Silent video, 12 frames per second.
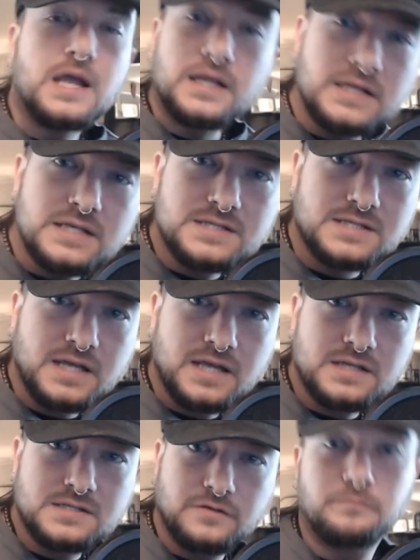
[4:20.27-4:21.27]
In these
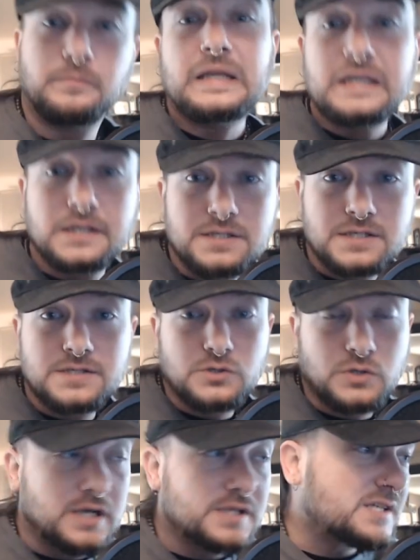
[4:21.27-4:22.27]
days of media
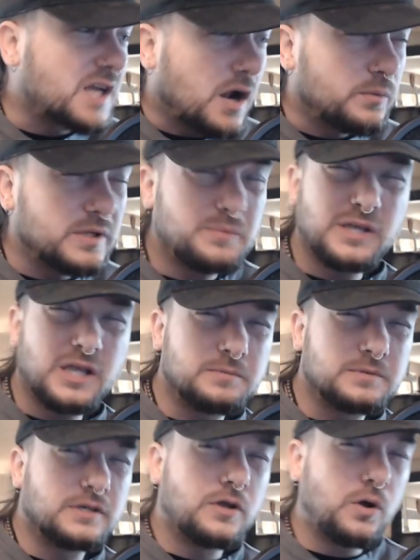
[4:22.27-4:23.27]
distrust and not really being
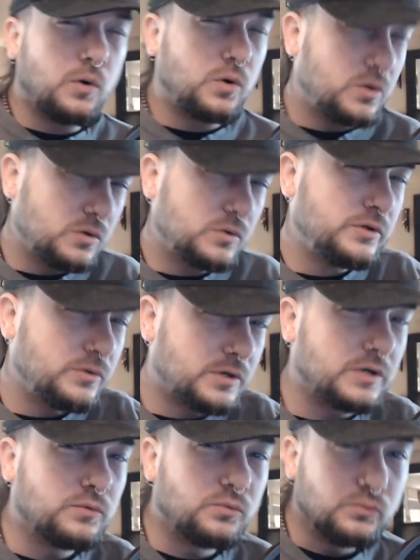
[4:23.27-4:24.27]
able to know who you
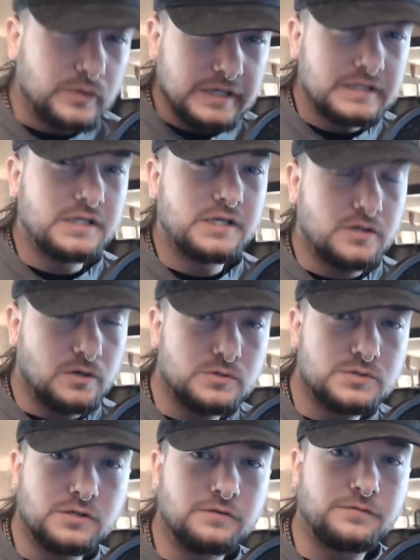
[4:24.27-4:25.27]
can really go
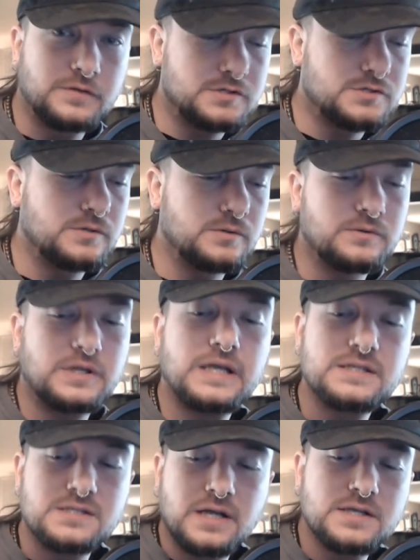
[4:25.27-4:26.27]
to for the truth,
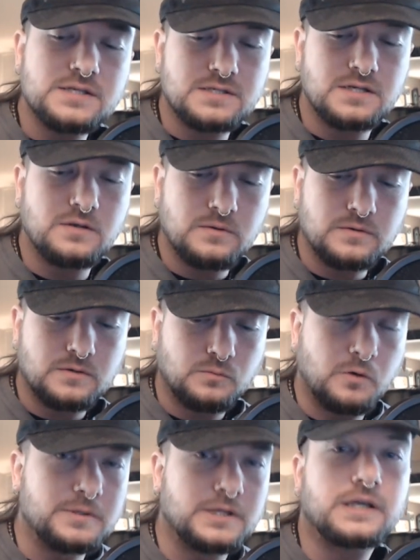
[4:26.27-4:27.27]
it's nice to know that a
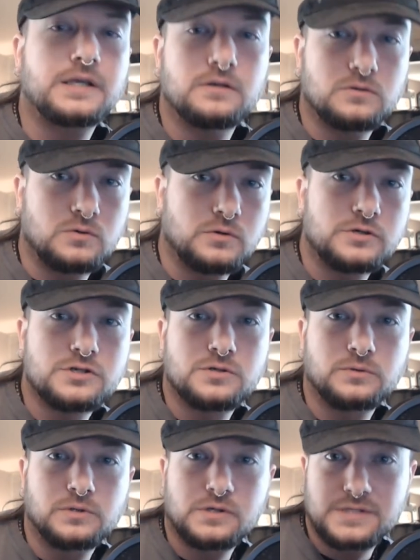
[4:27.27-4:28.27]
woman like Gail Chord
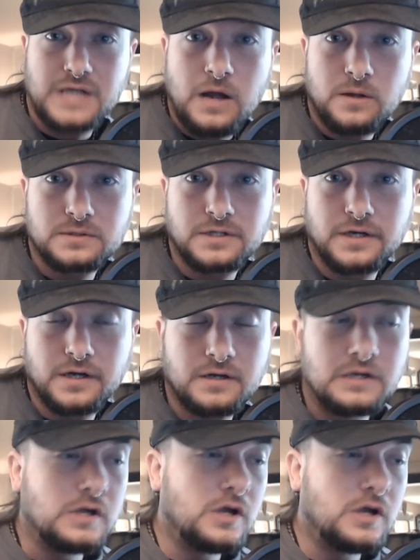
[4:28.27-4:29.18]
Schuler is out there,